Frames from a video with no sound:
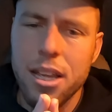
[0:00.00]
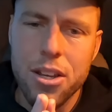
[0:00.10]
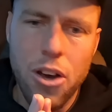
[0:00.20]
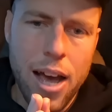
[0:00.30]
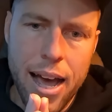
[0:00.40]

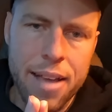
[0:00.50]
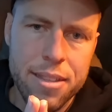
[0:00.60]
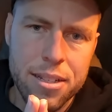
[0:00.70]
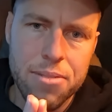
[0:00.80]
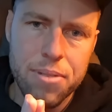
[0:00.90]
Not a
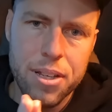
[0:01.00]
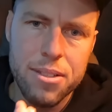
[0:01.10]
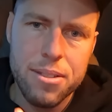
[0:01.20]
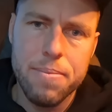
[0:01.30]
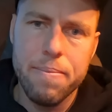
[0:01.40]
hard thing to
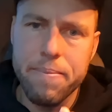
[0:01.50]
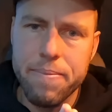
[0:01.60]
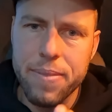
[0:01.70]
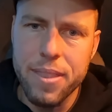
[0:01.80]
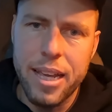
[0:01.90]
fix.
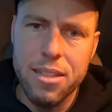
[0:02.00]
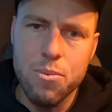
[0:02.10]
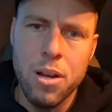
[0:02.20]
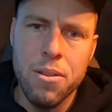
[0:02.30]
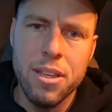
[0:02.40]
That's
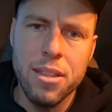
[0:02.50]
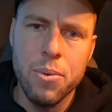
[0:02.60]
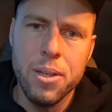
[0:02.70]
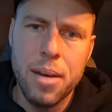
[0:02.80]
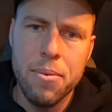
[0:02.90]
one thing that
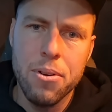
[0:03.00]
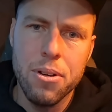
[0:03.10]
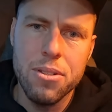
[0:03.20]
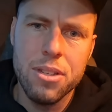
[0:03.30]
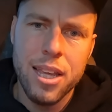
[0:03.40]
we come
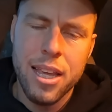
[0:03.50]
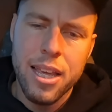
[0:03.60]
across.